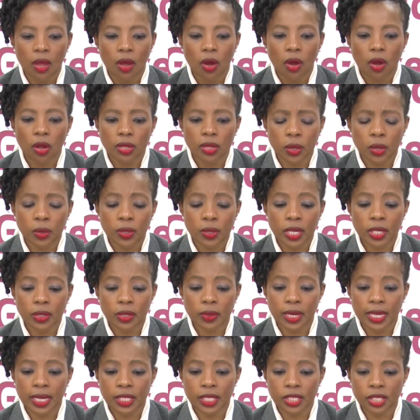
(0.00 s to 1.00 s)
Although
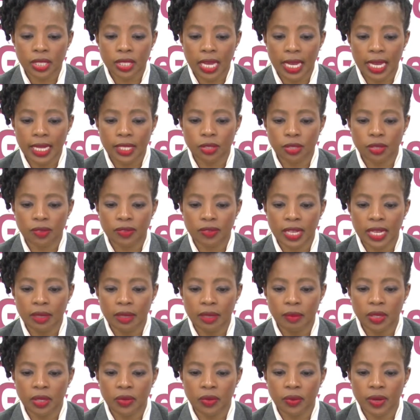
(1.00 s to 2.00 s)
Regulation 8 of the
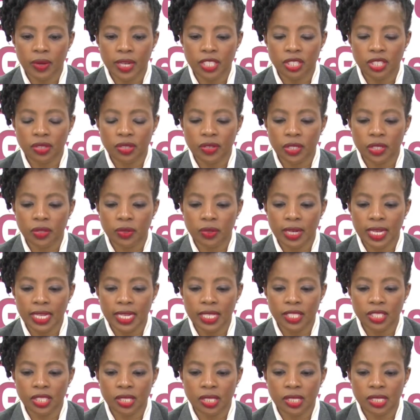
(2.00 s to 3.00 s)
Immigration
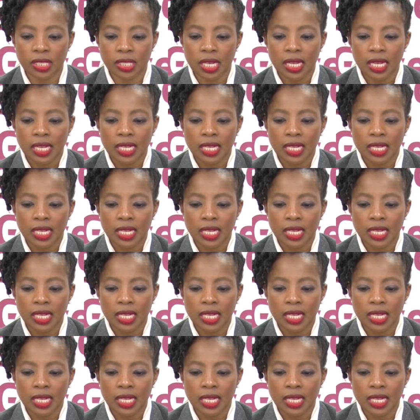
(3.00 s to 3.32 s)
Regulations